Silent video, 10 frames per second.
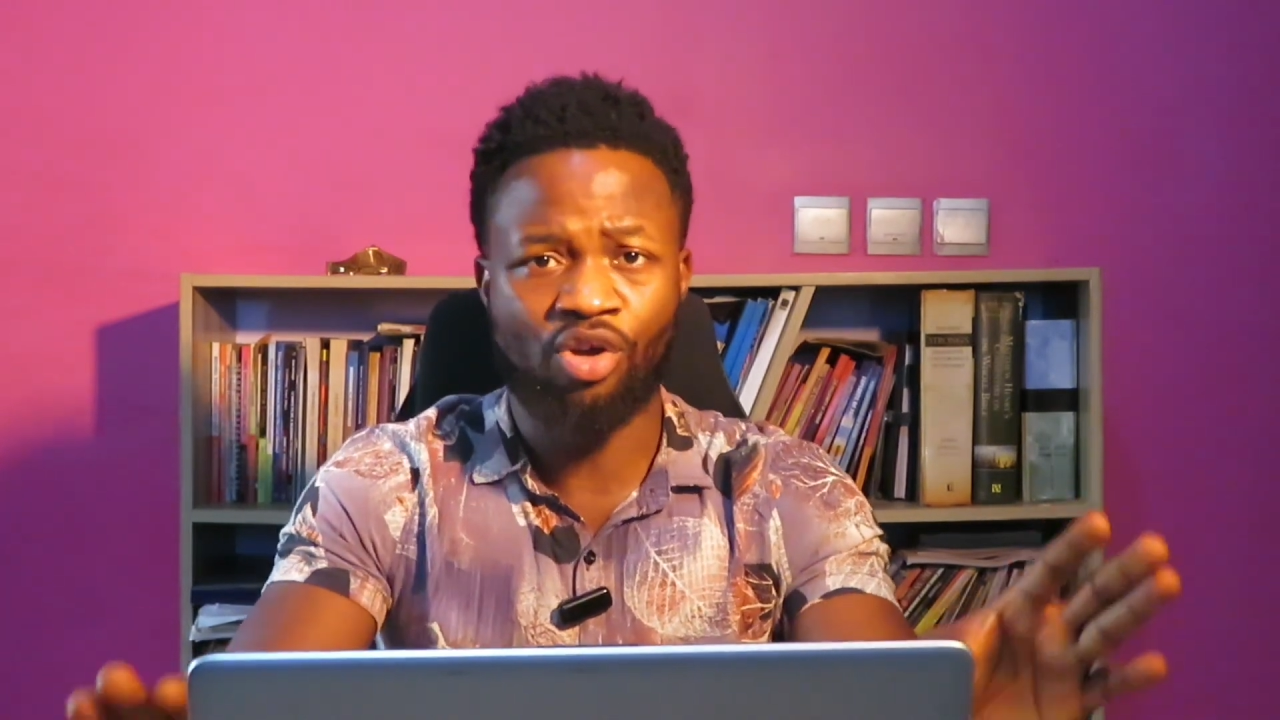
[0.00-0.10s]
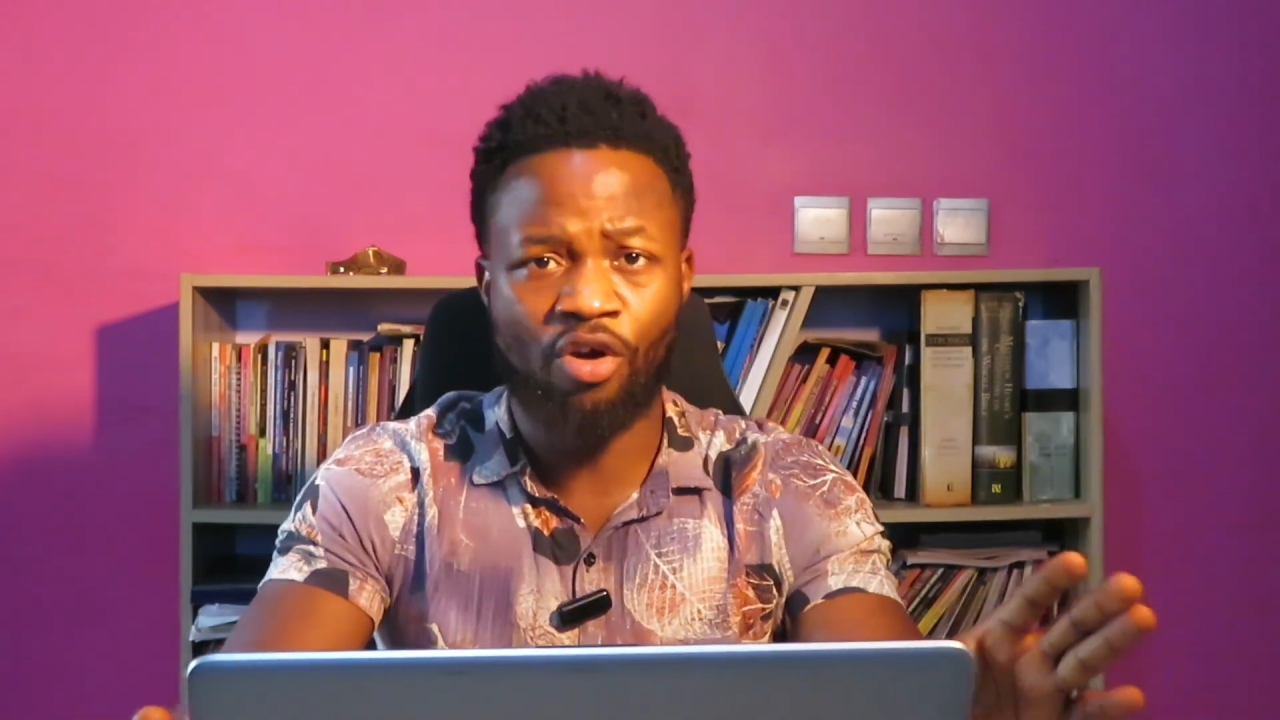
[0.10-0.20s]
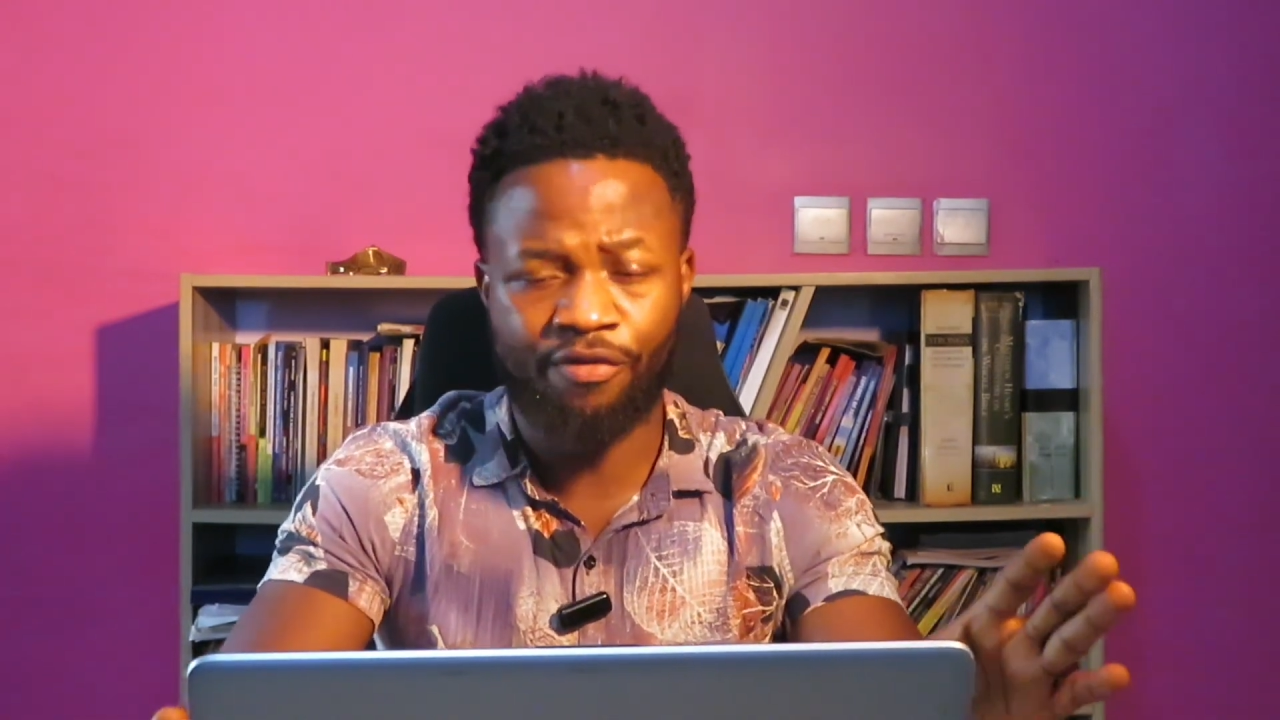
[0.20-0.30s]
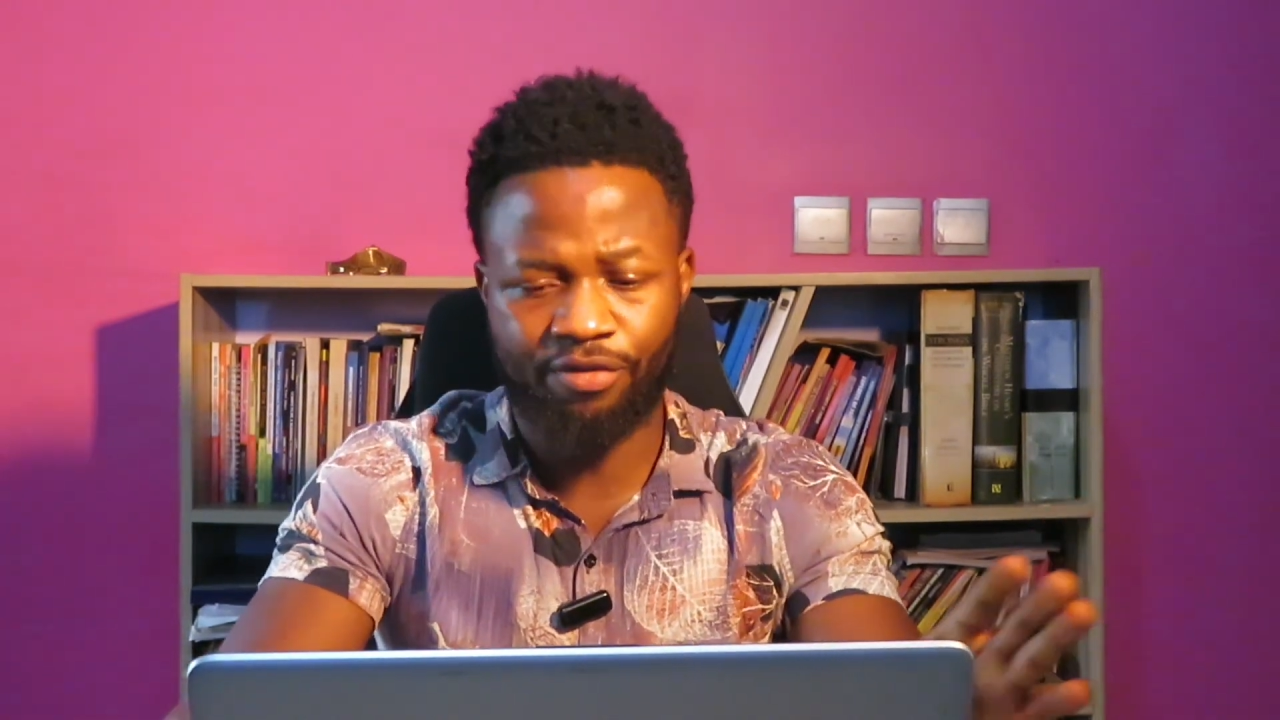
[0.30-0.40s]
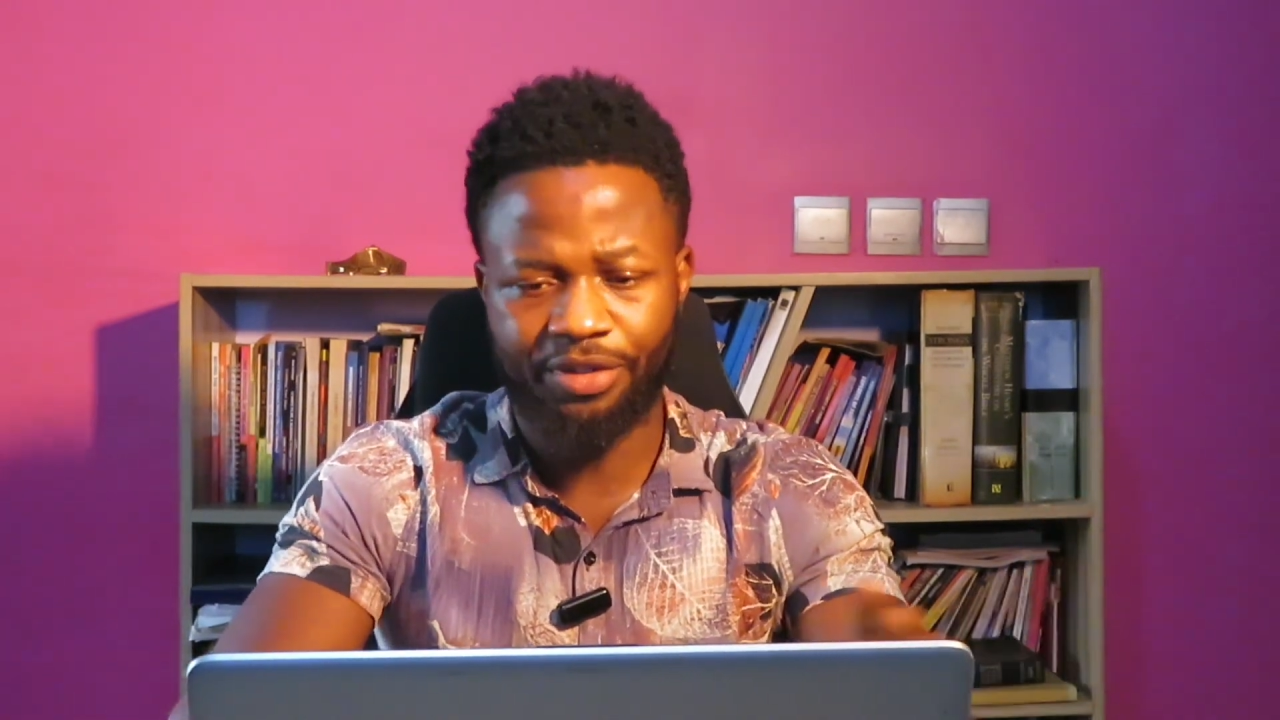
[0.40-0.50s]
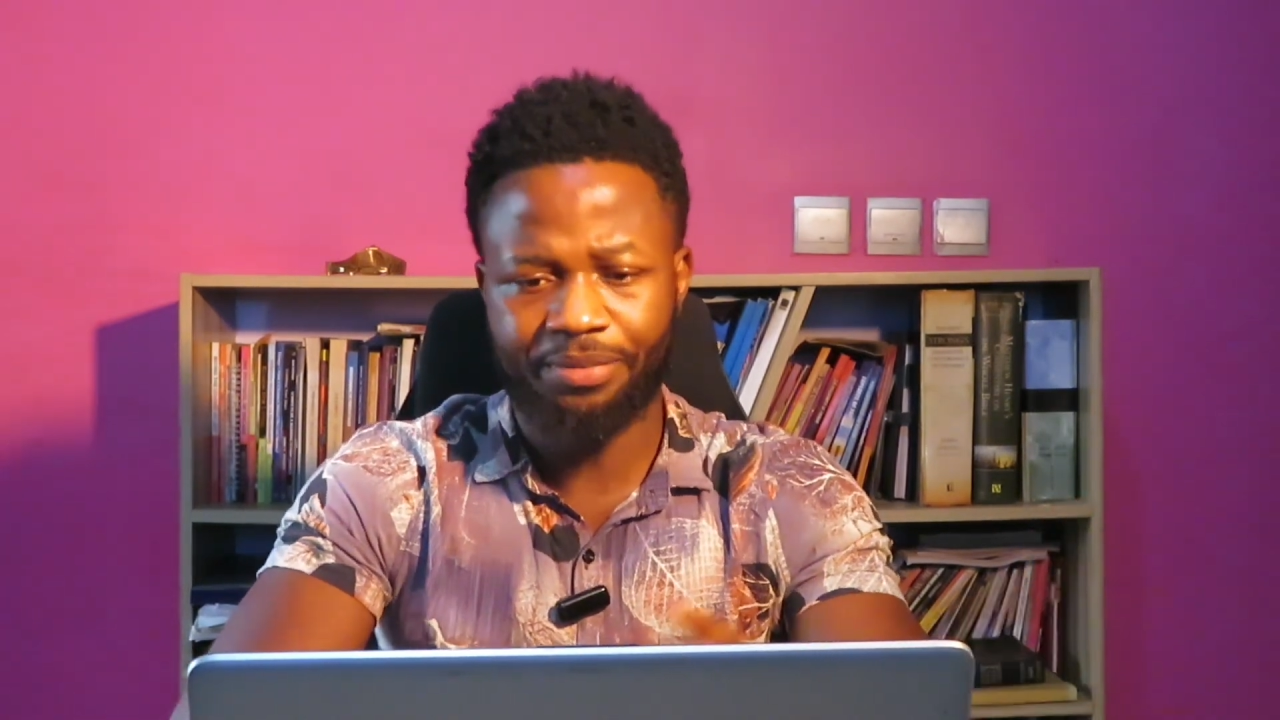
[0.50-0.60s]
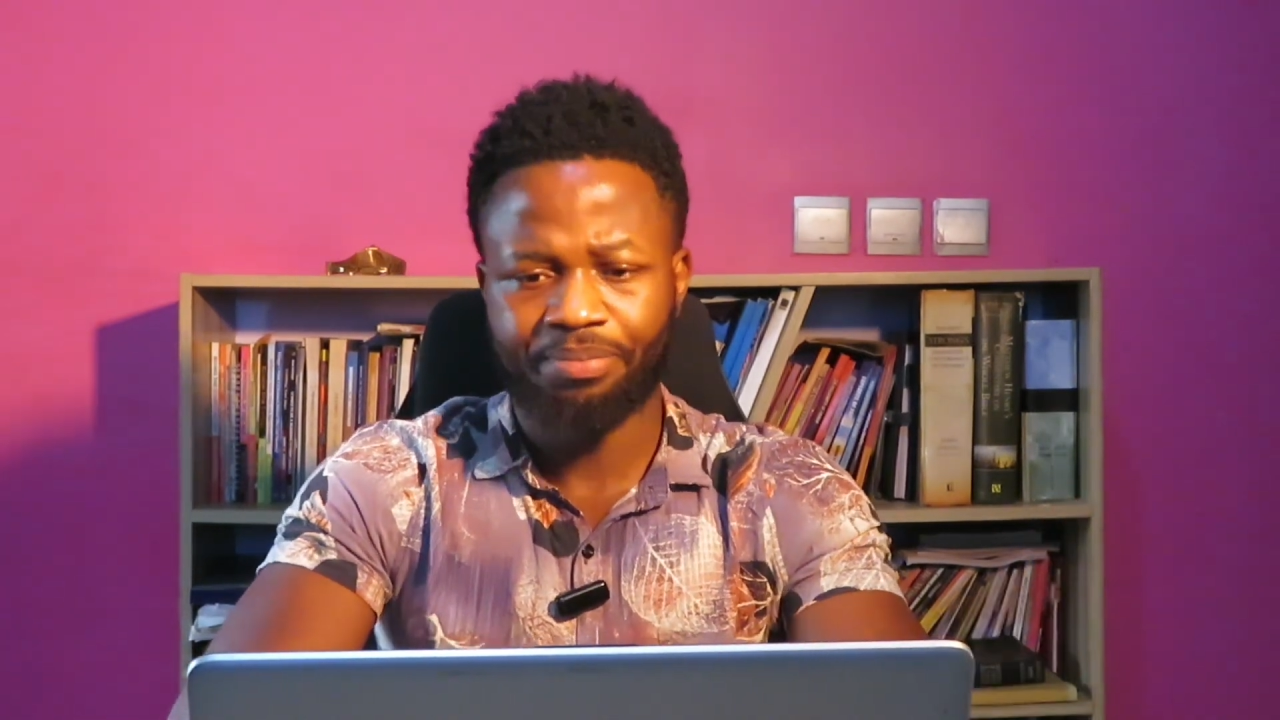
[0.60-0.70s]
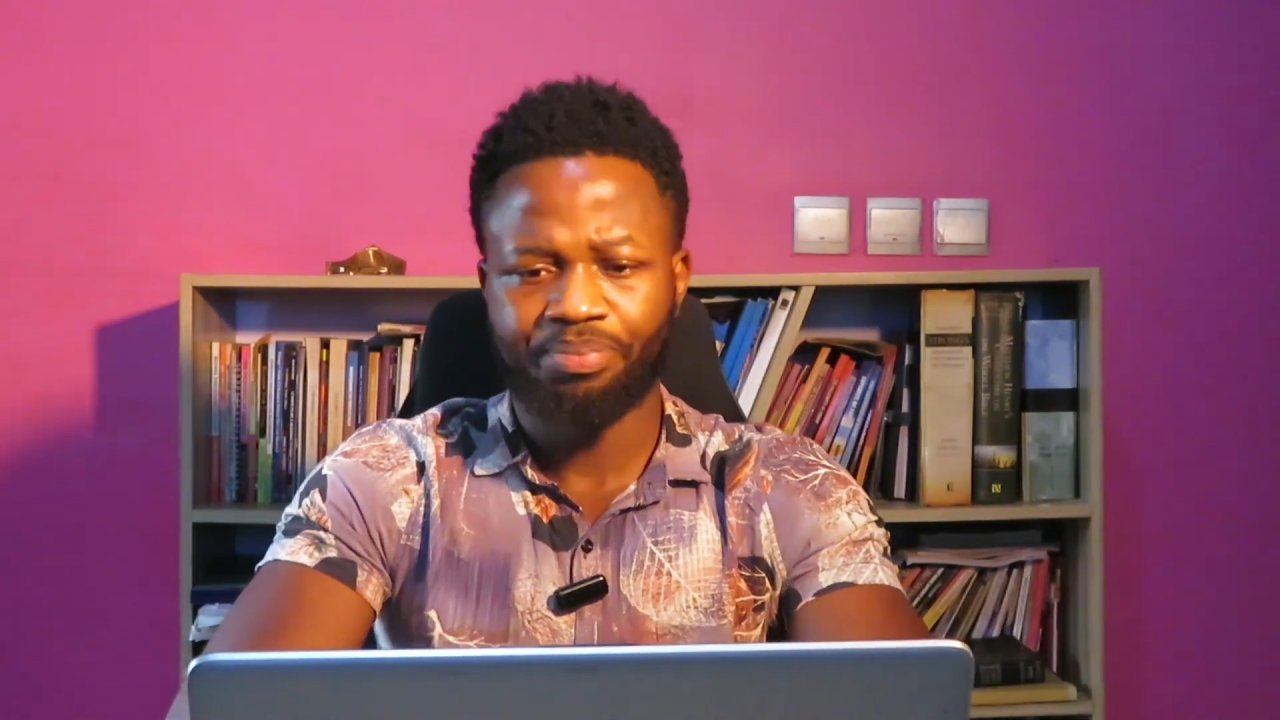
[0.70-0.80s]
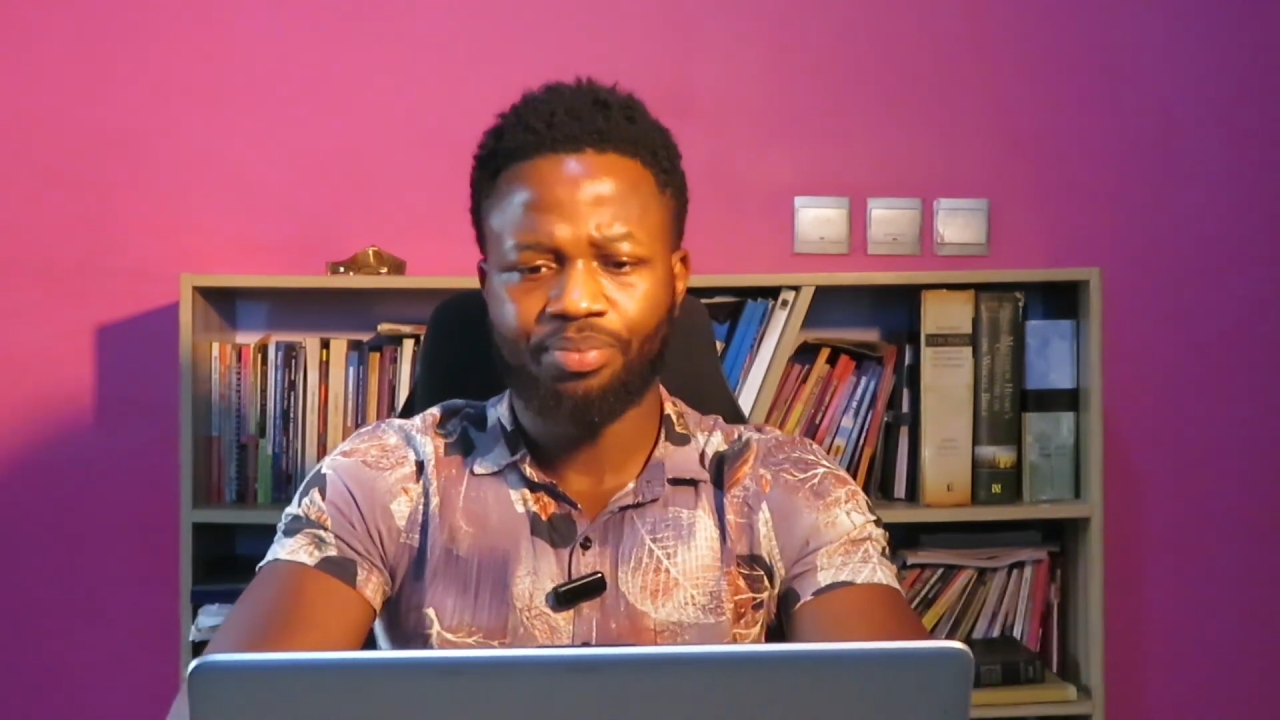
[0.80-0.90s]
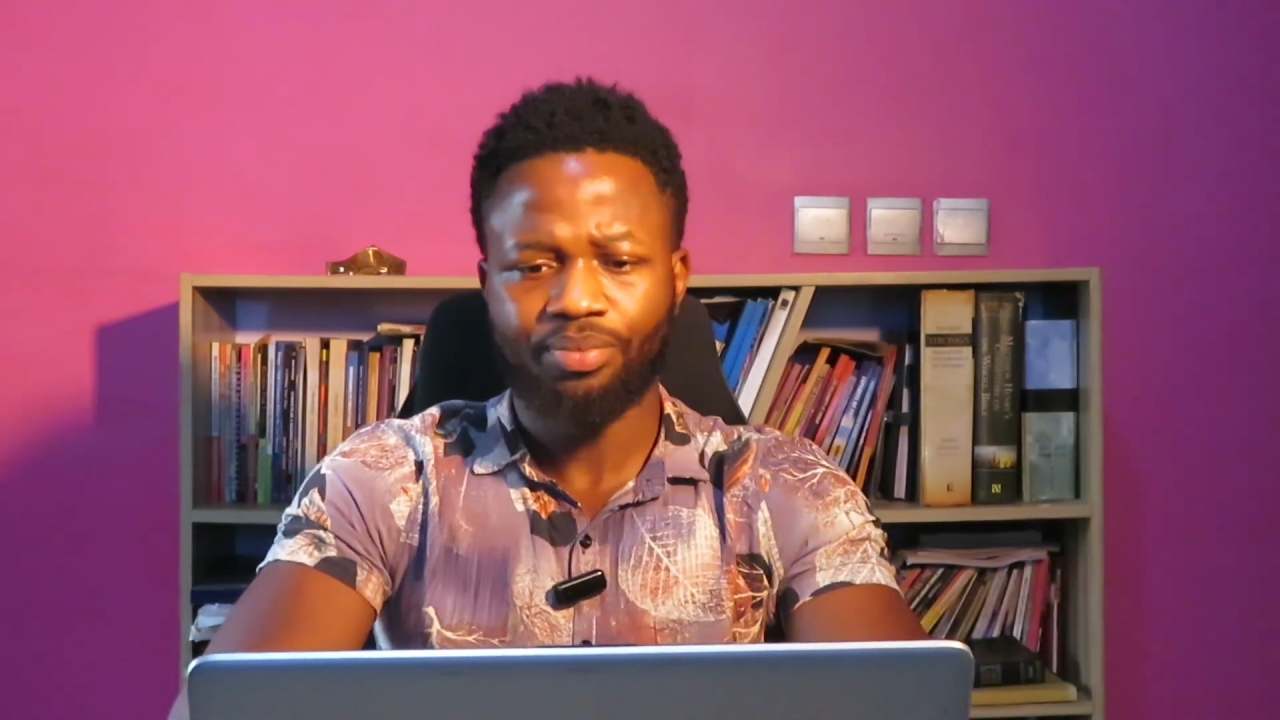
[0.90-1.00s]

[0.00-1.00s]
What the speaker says: is offering.